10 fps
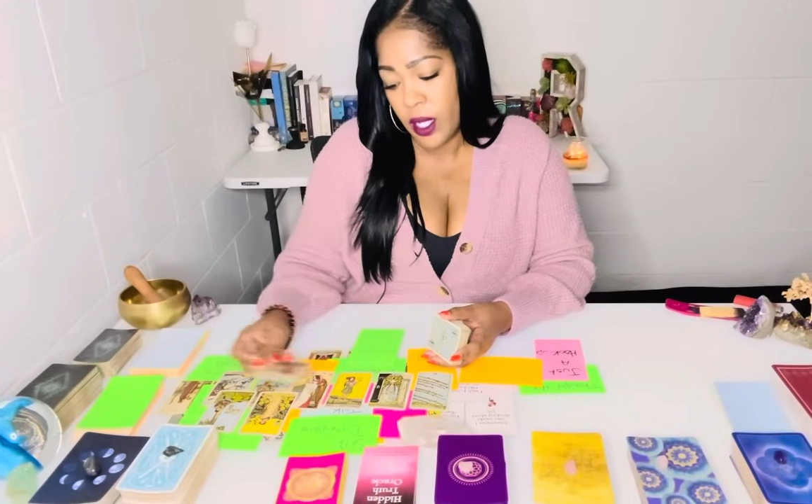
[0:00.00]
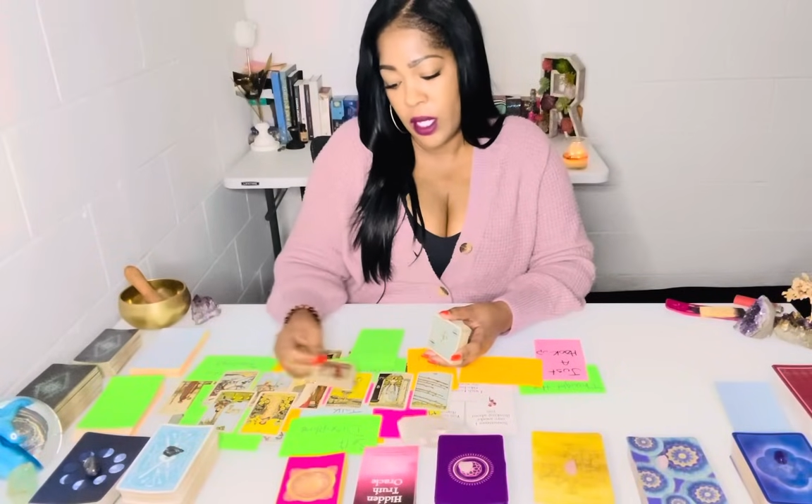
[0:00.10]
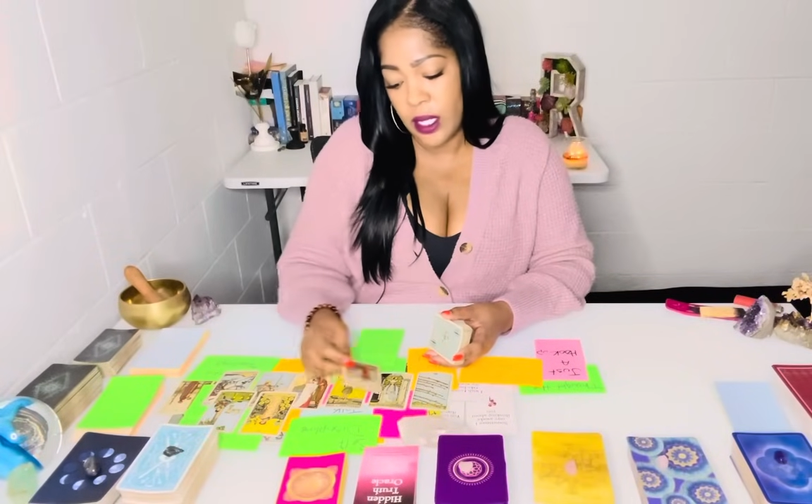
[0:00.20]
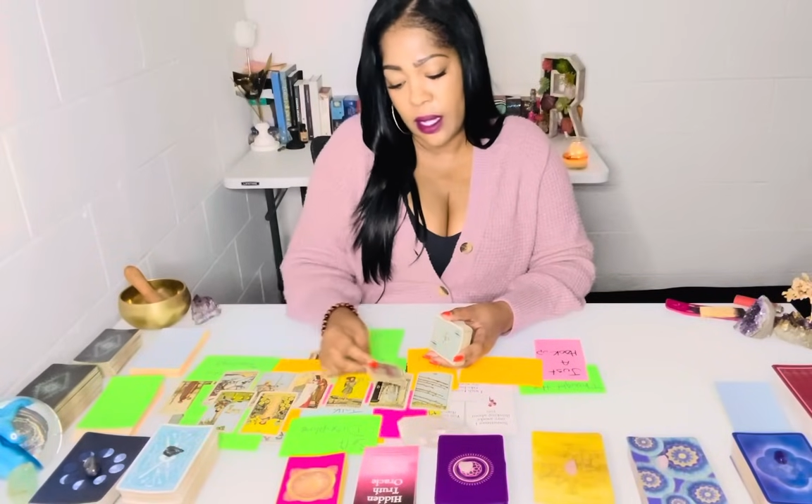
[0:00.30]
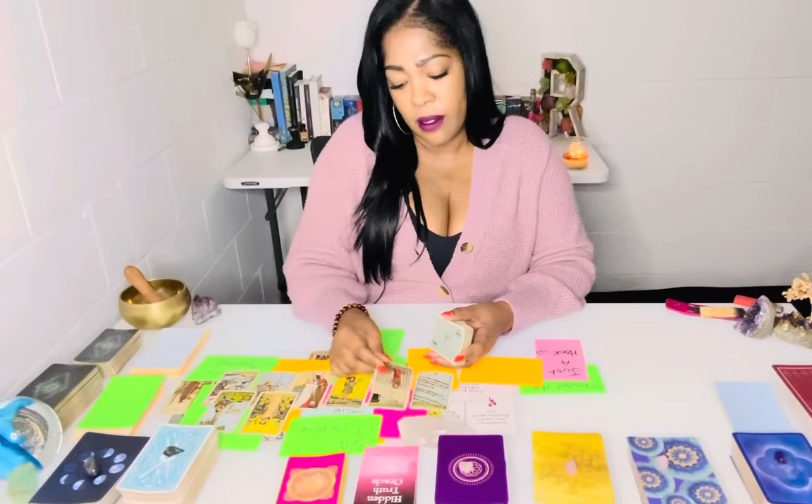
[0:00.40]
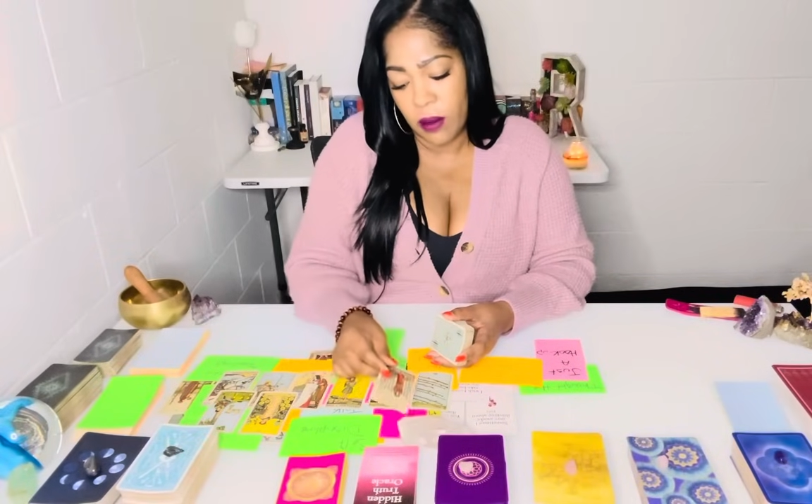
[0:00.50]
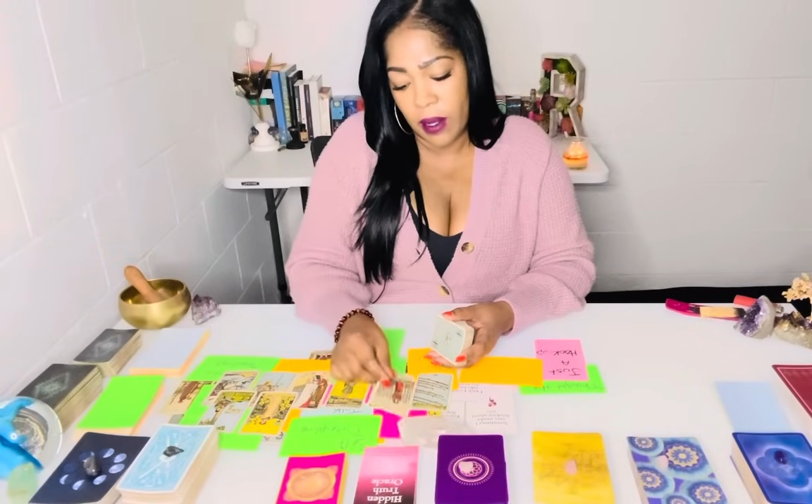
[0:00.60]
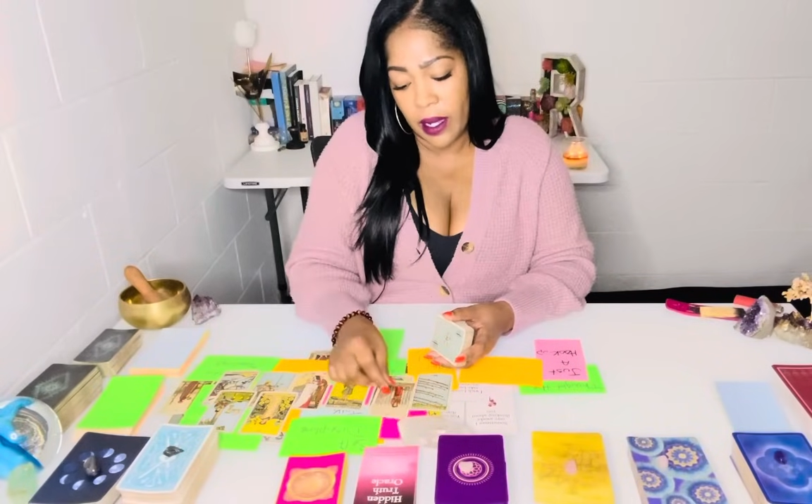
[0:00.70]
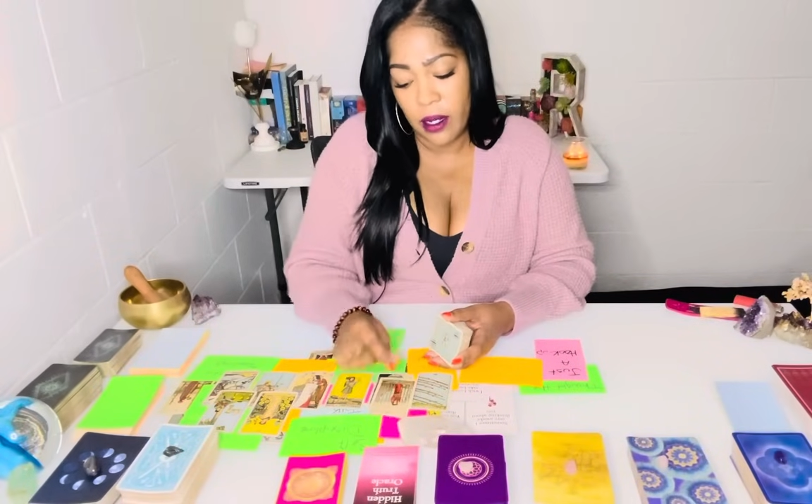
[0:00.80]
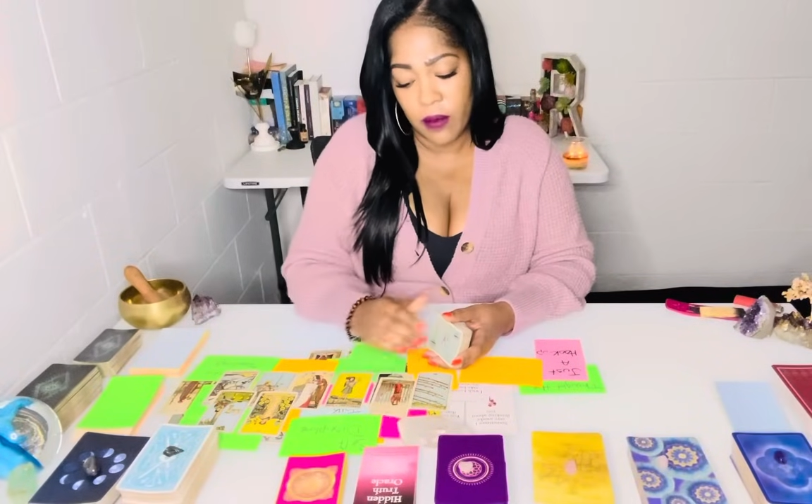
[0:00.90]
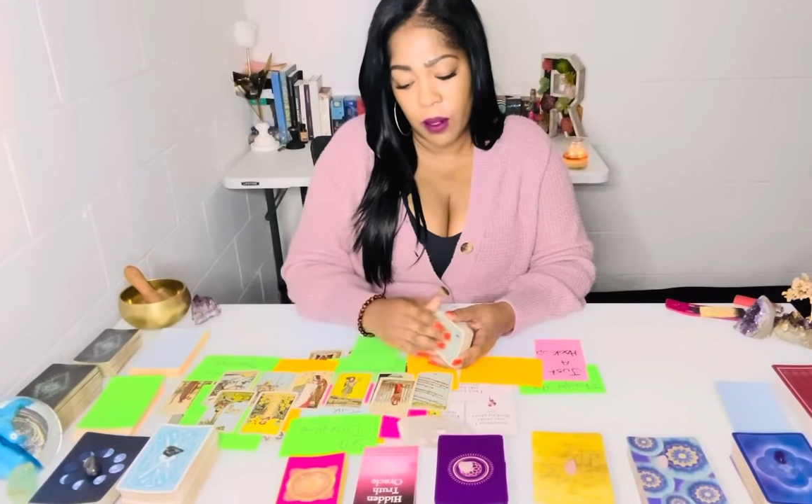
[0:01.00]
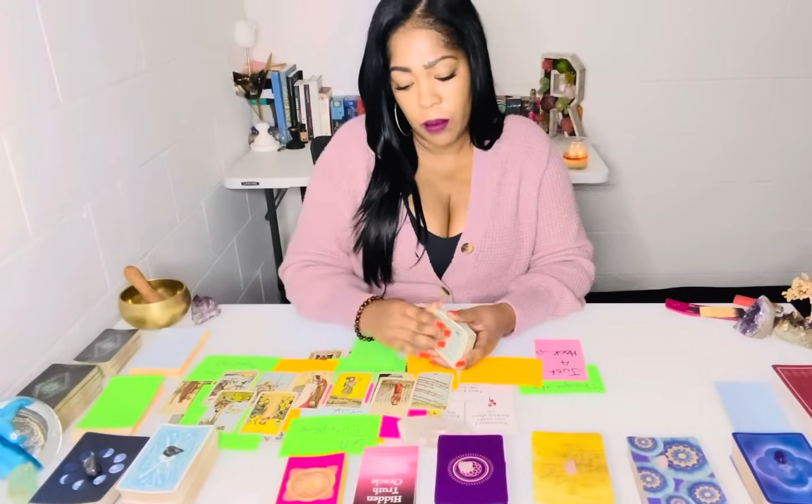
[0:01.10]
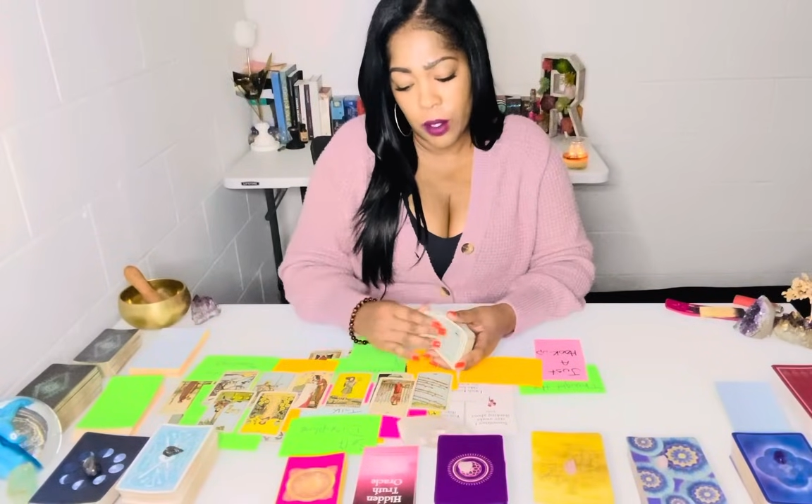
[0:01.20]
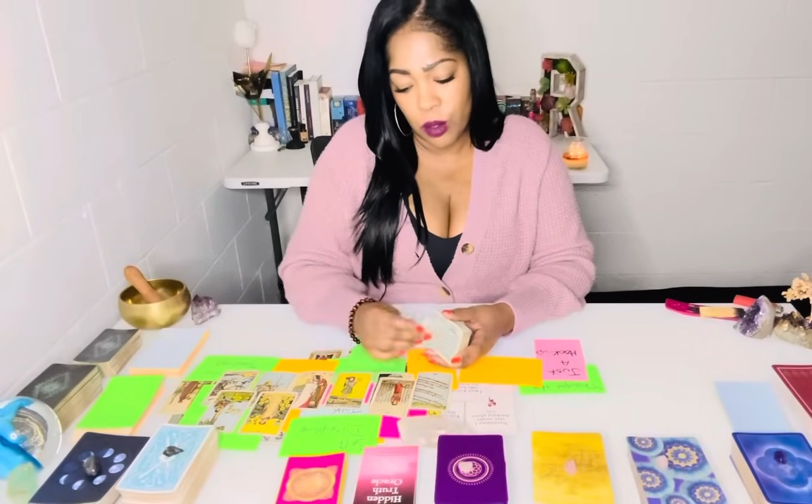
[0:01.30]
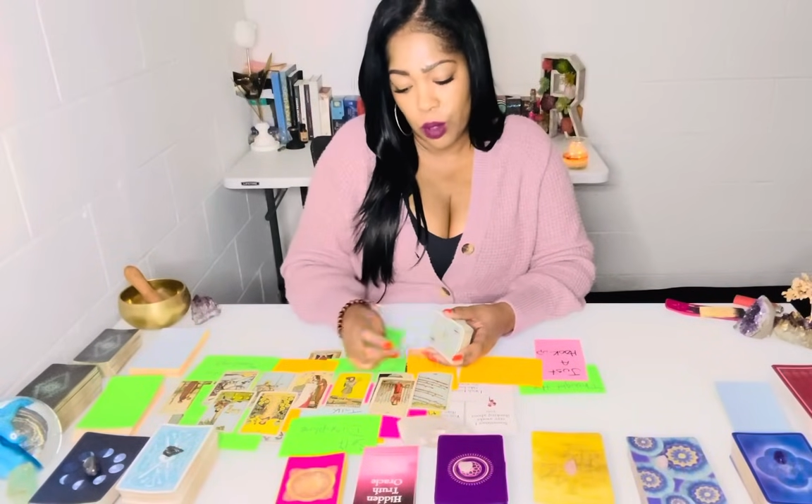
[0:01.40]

And it's got them kind of in a mental